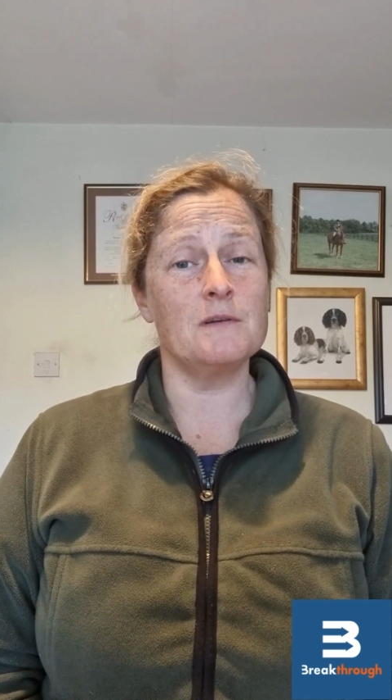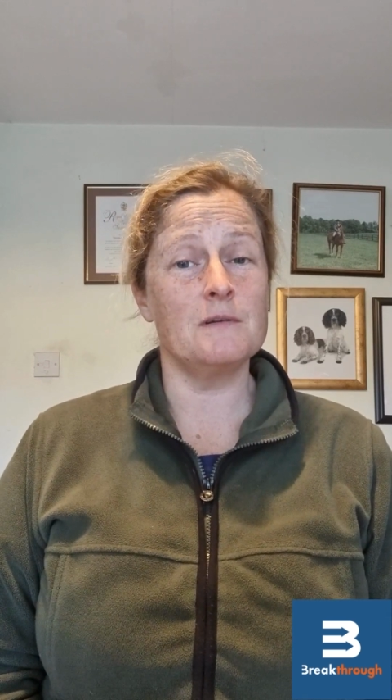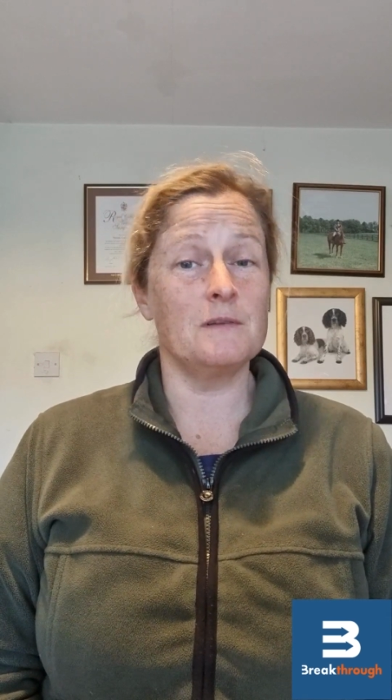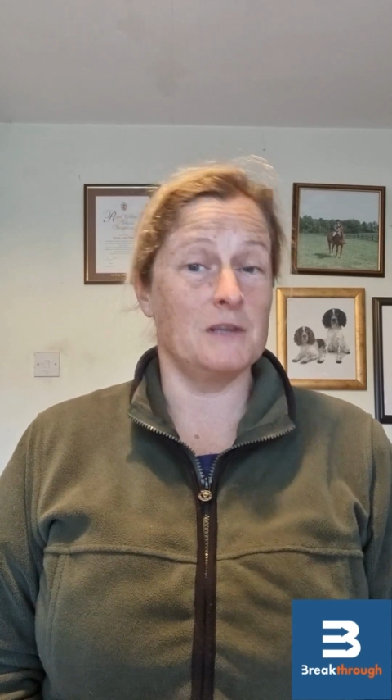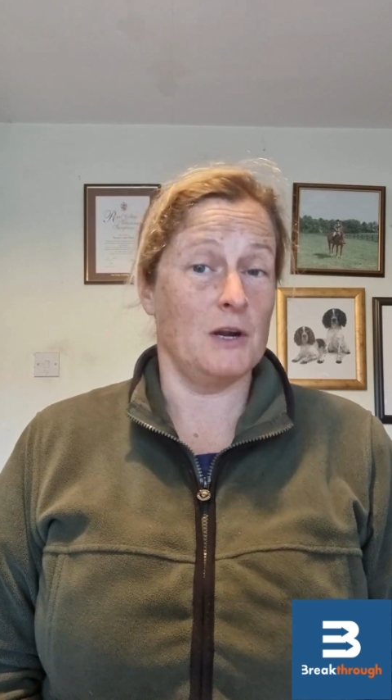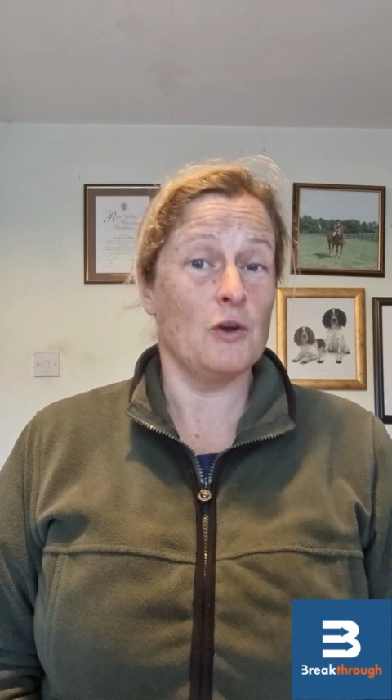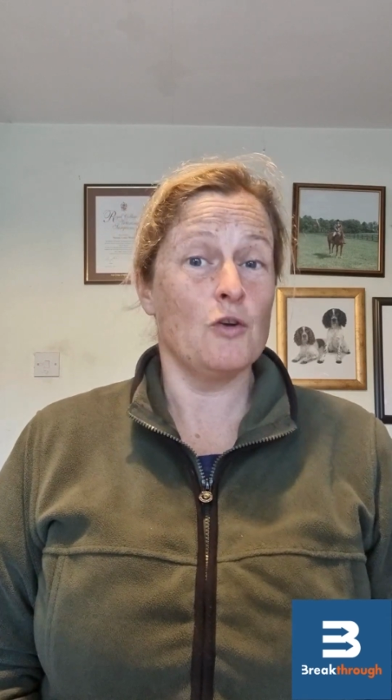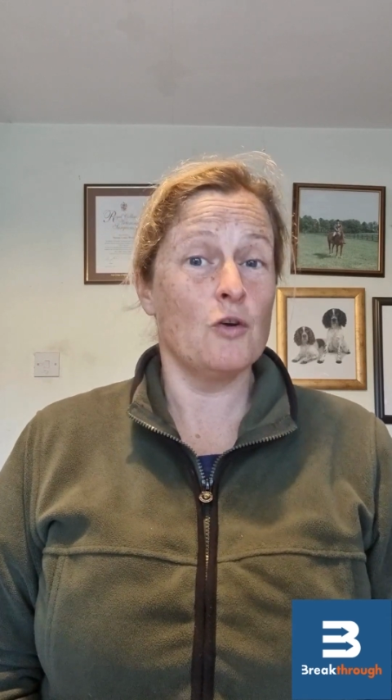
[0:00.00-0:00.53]

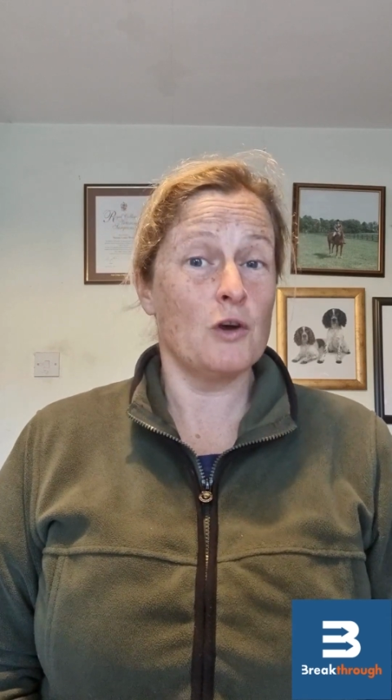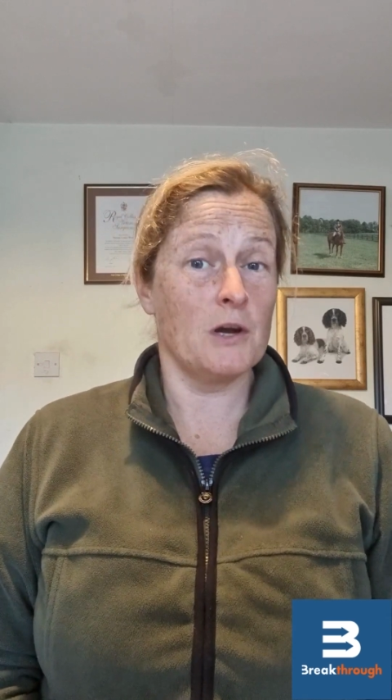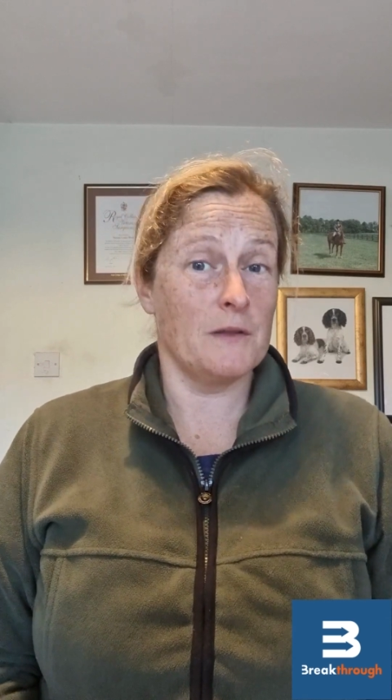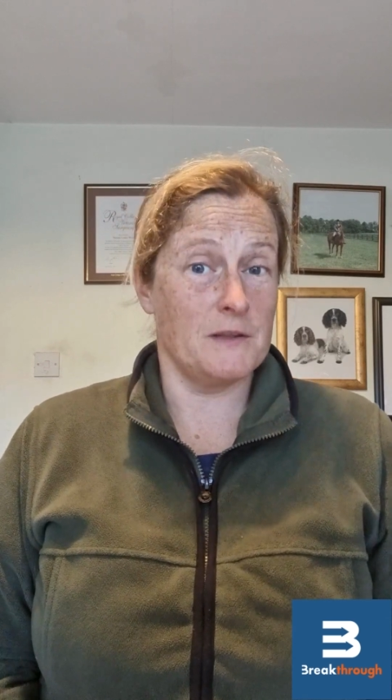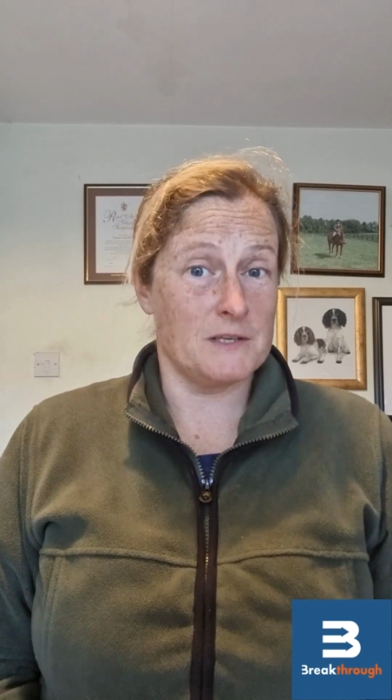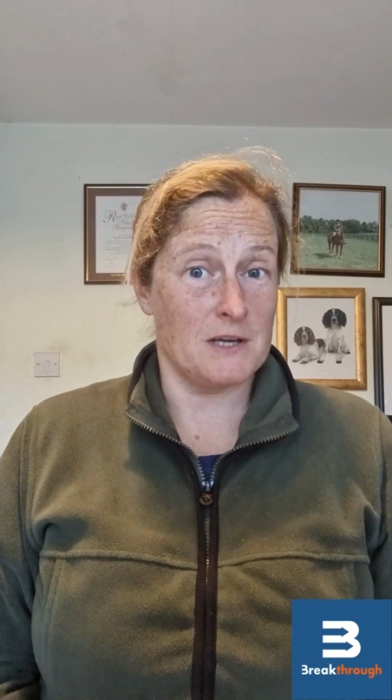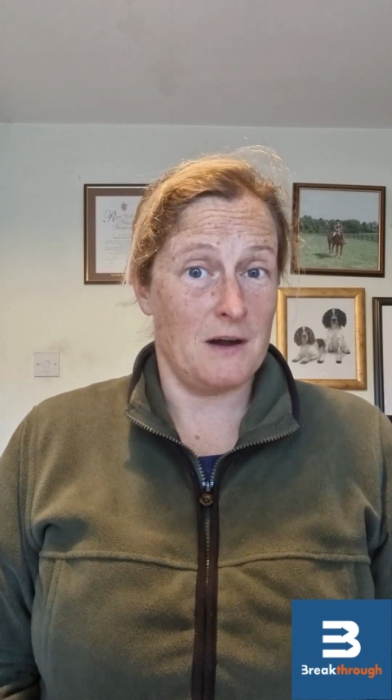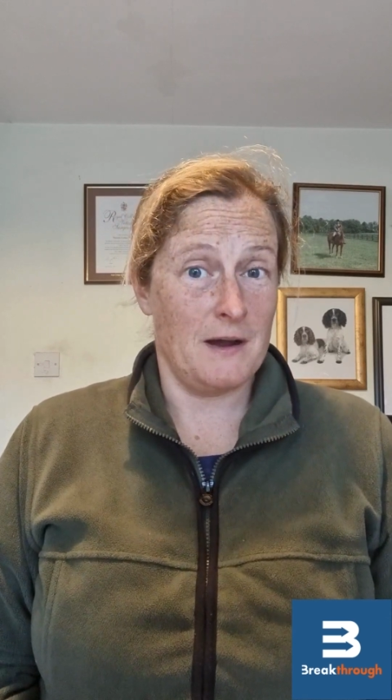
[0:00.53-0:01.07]
look at
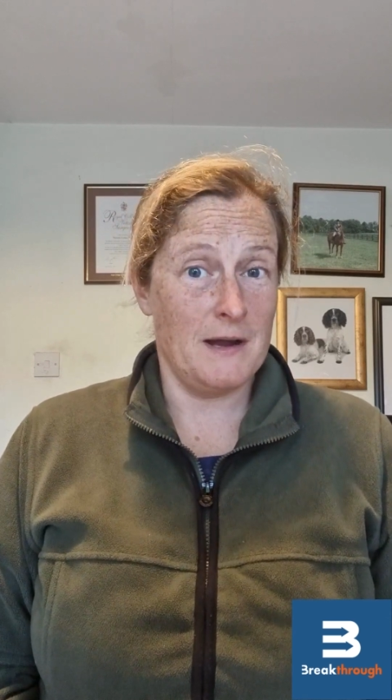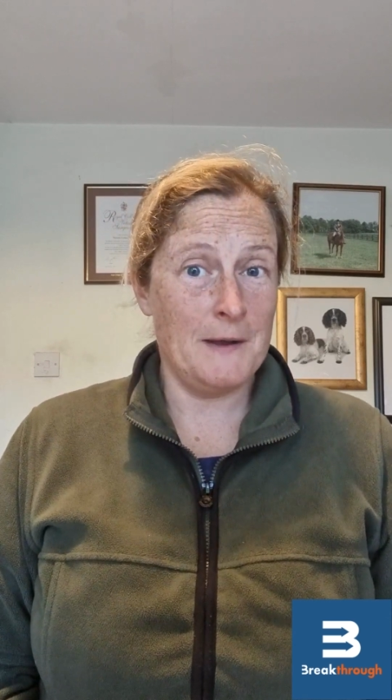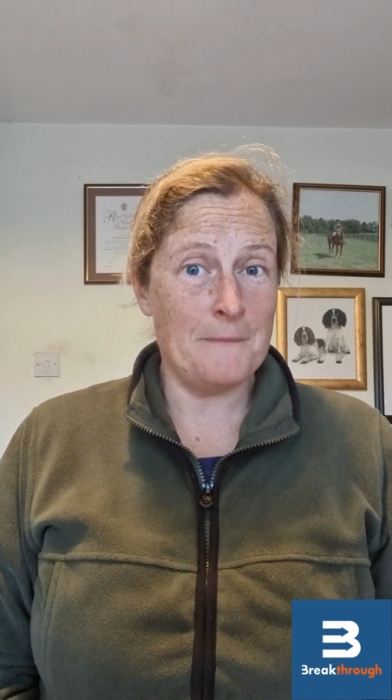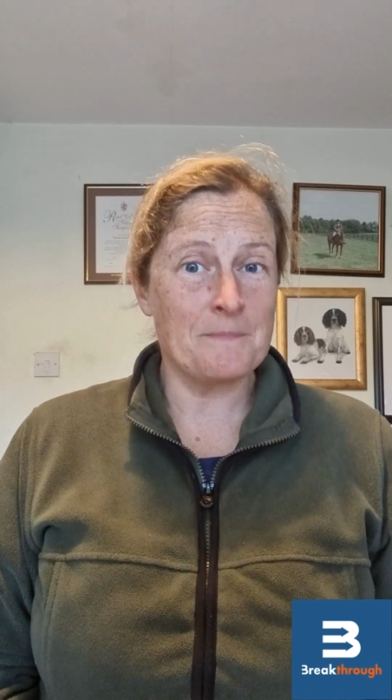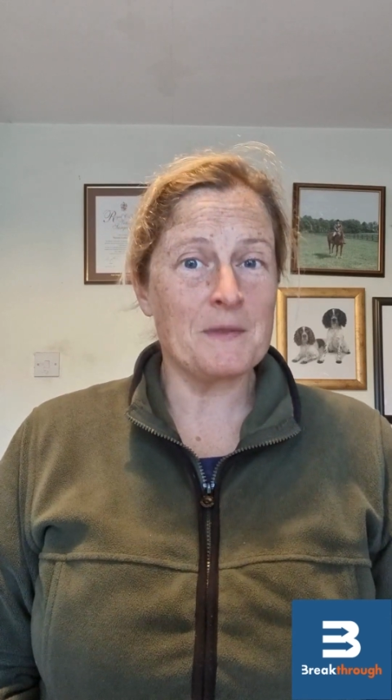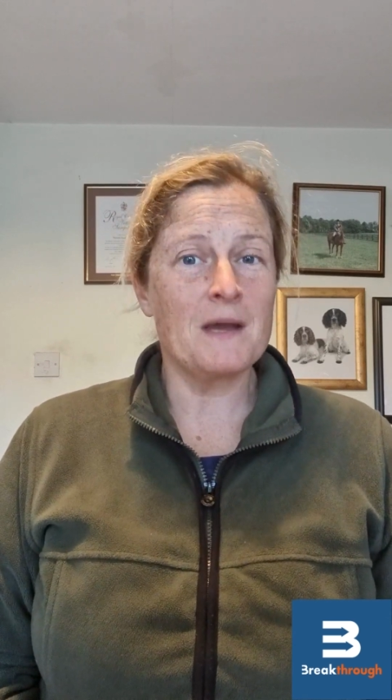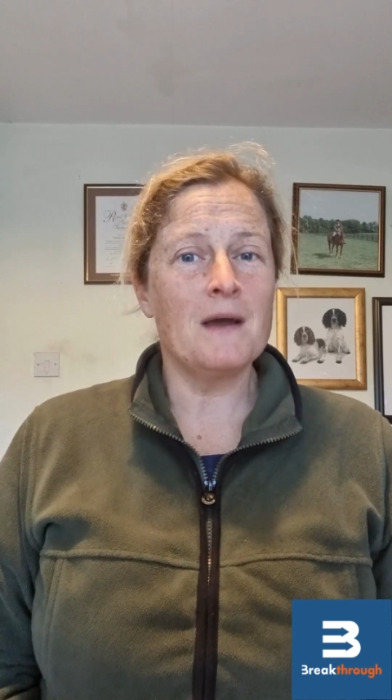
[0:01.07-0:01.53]
the diet,